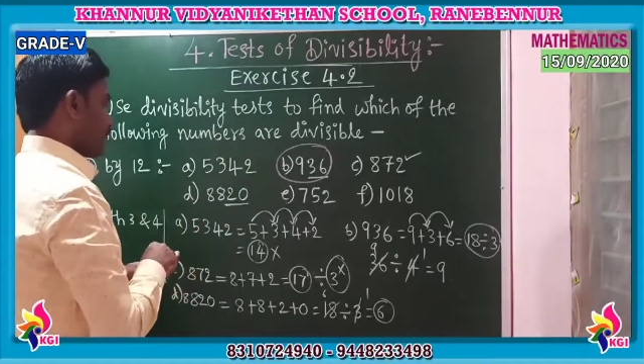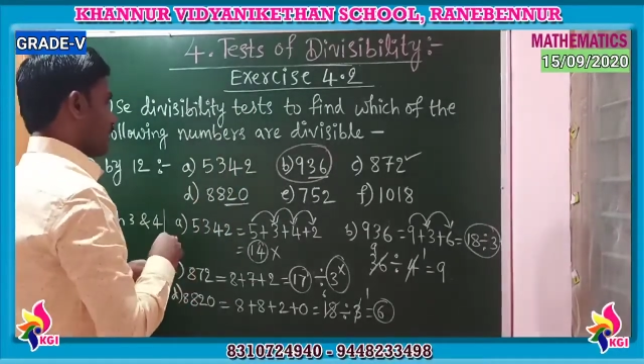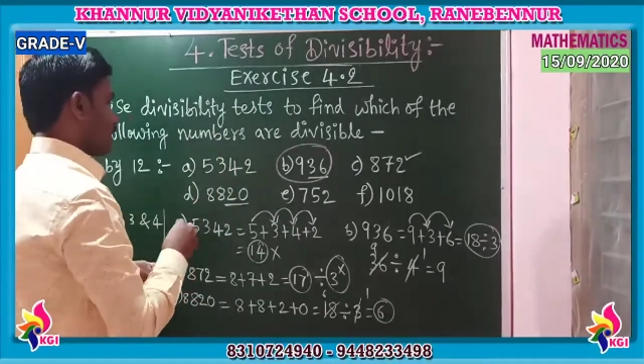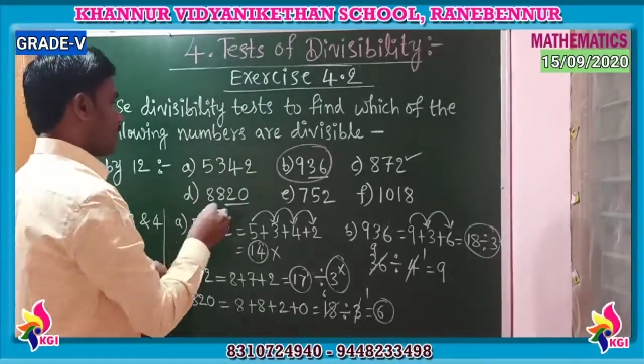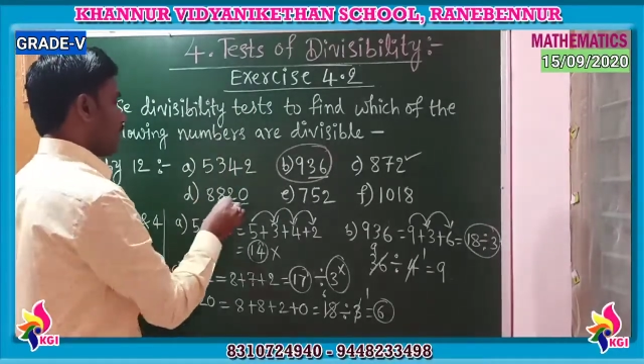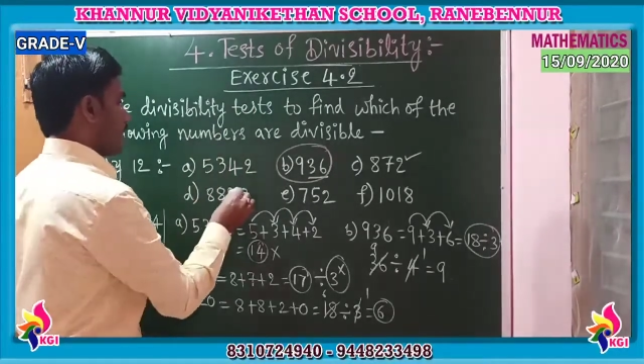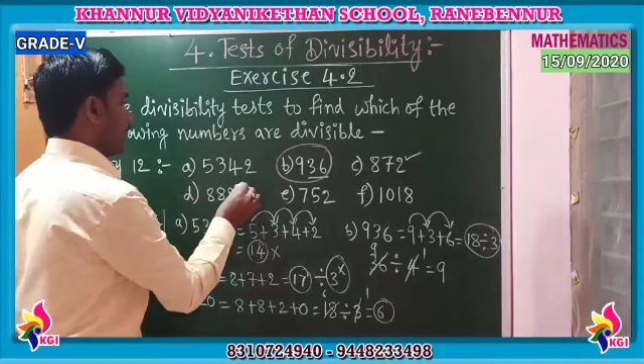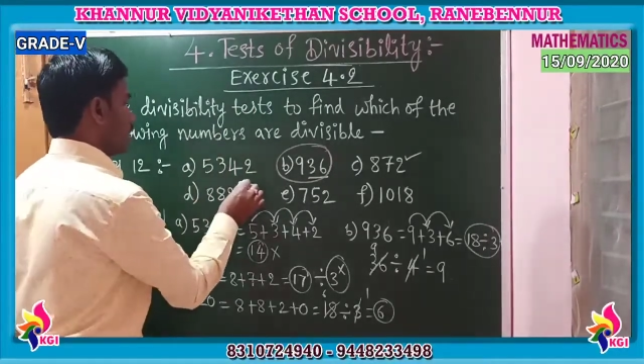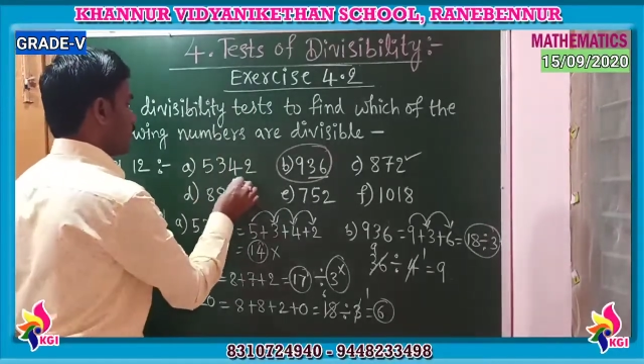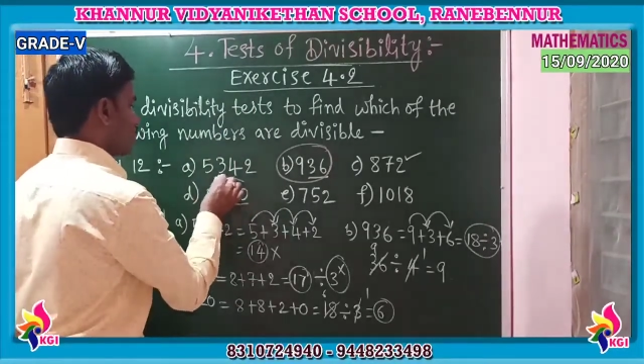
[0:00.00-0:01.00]
the
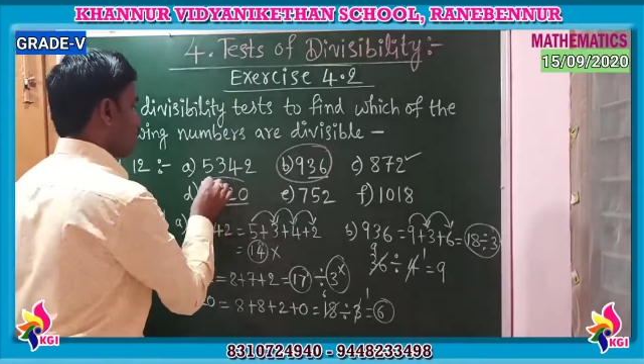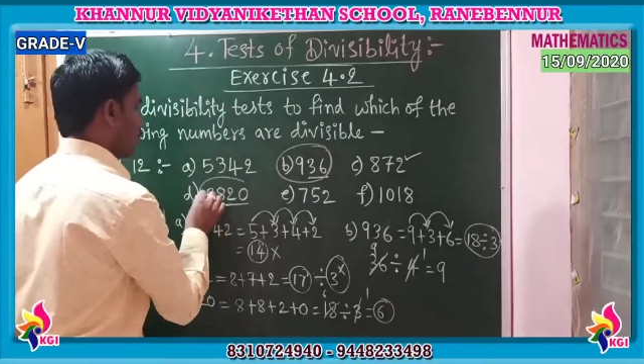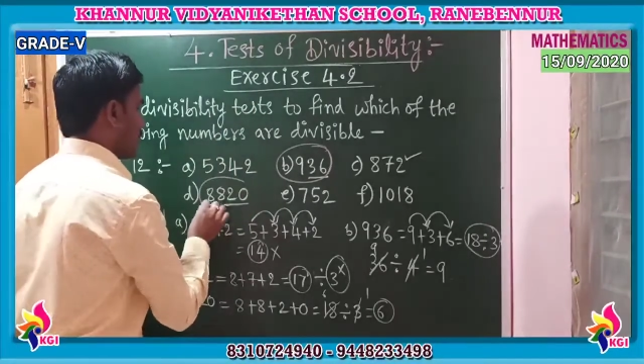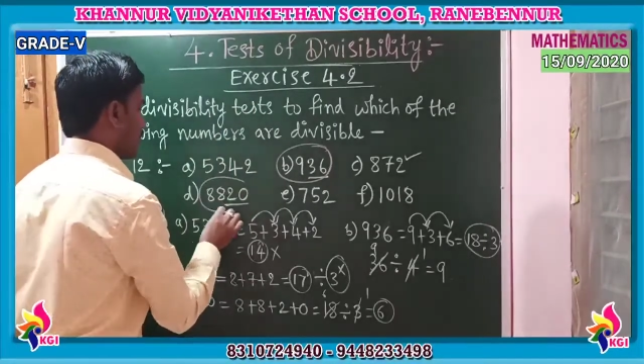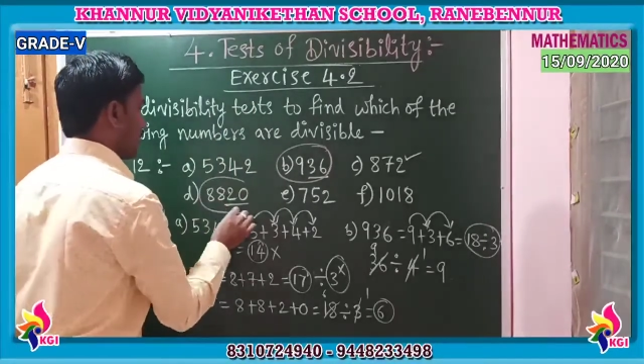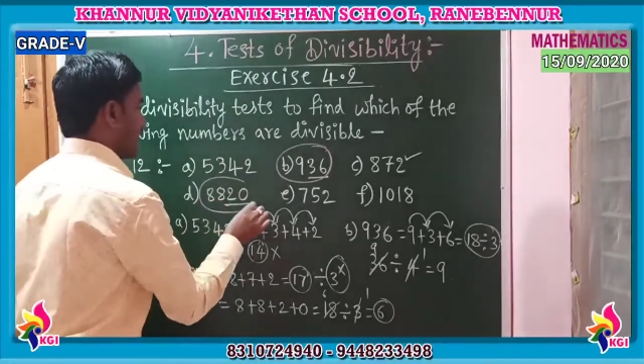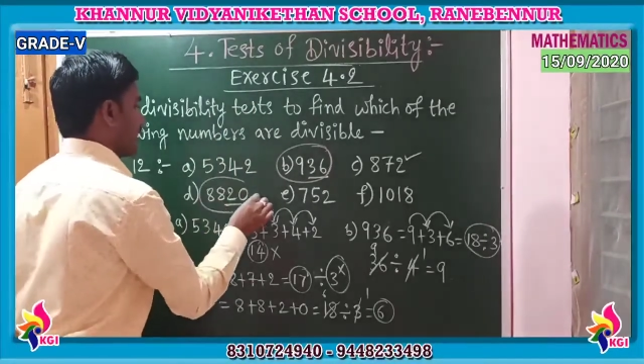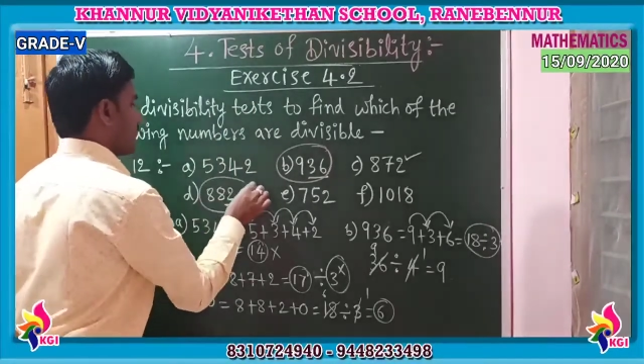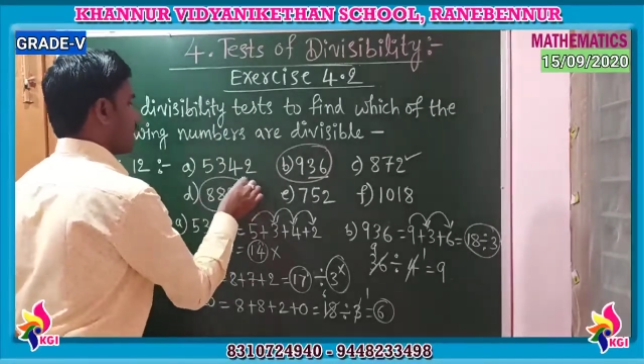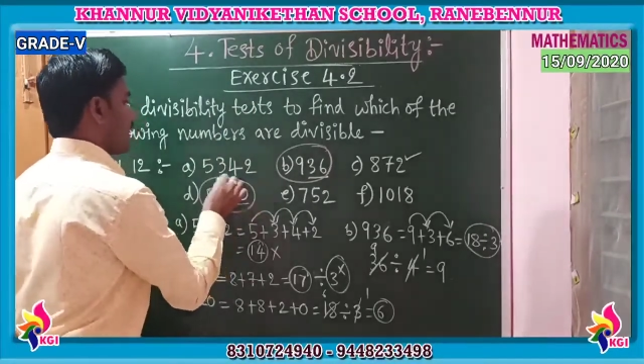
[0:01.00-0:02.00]
given totally
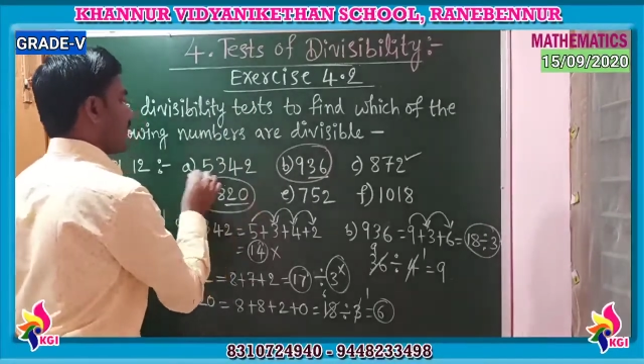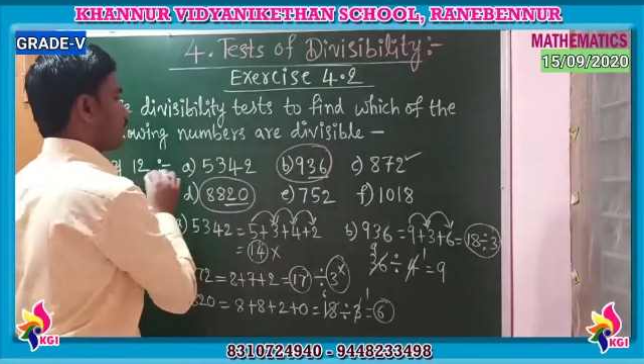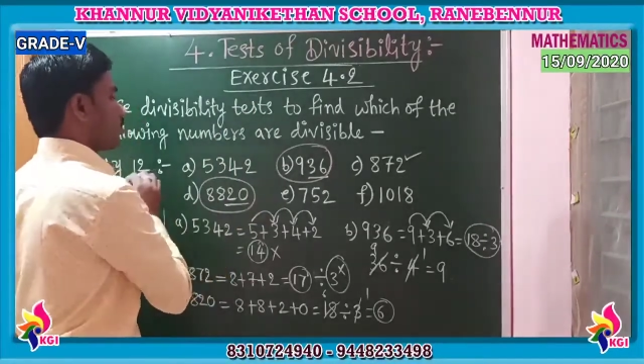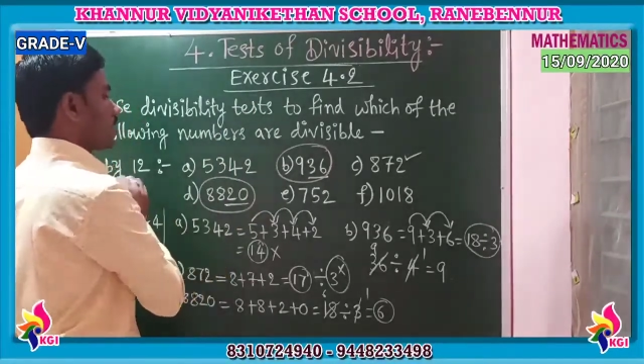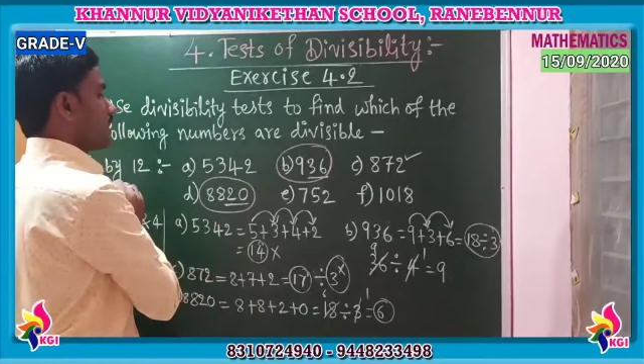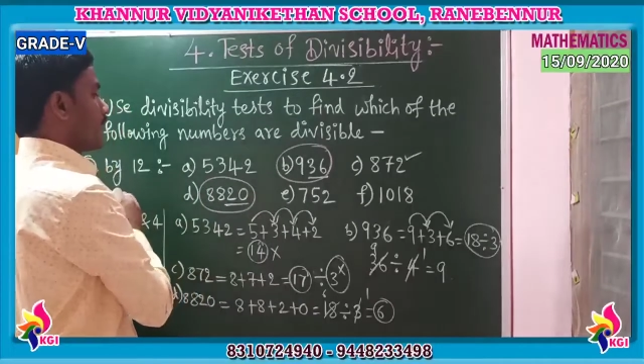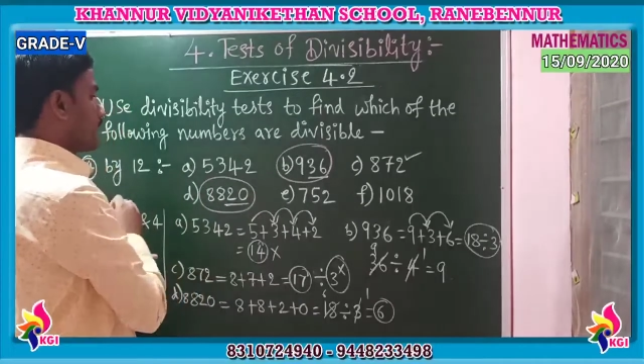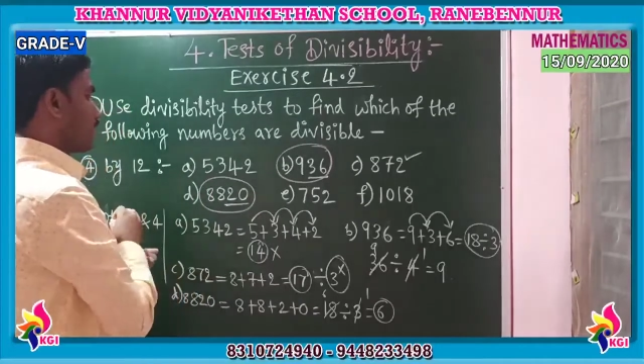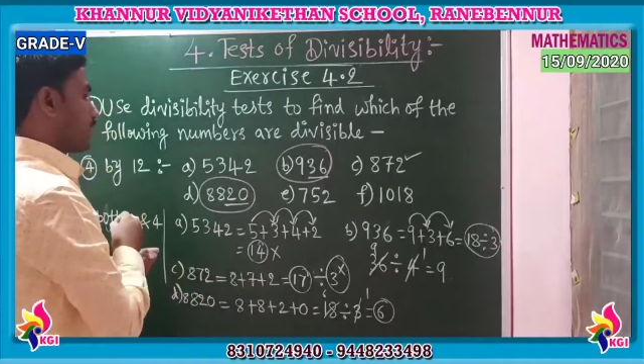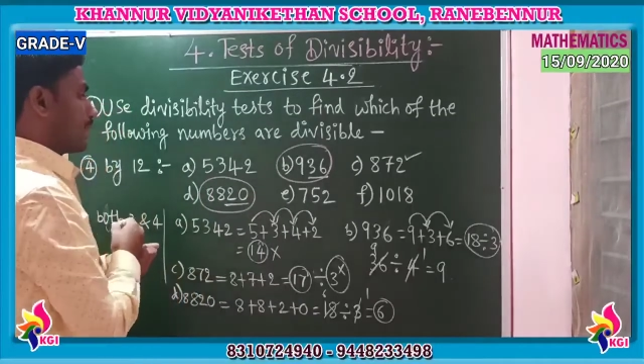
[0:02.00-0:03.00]

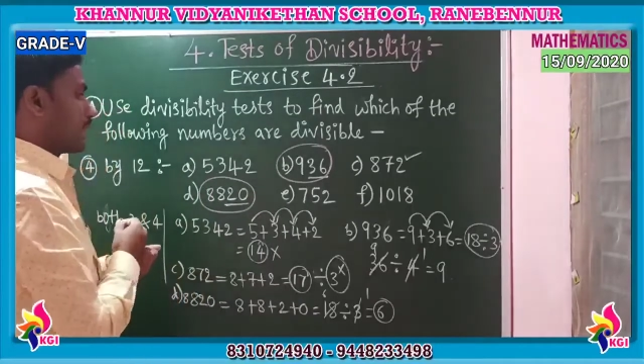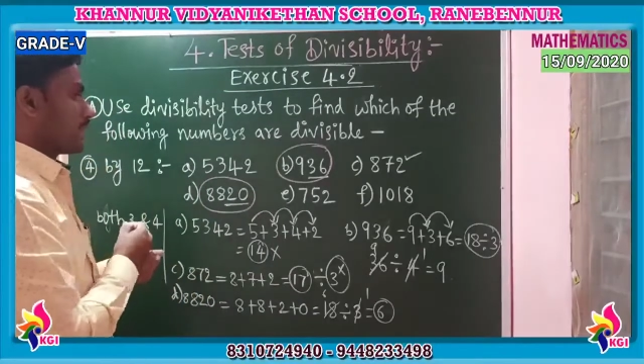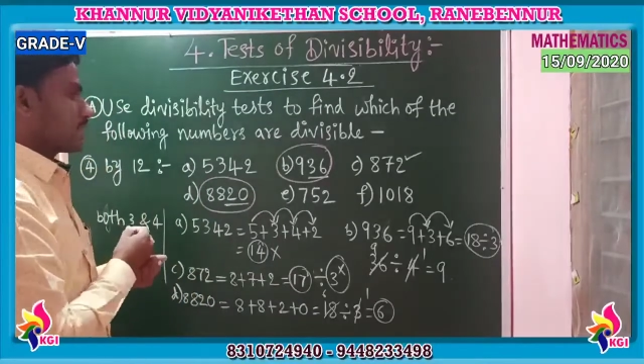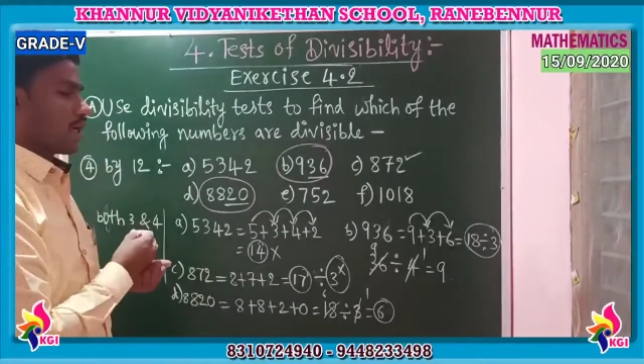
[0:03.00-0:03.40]
8820 is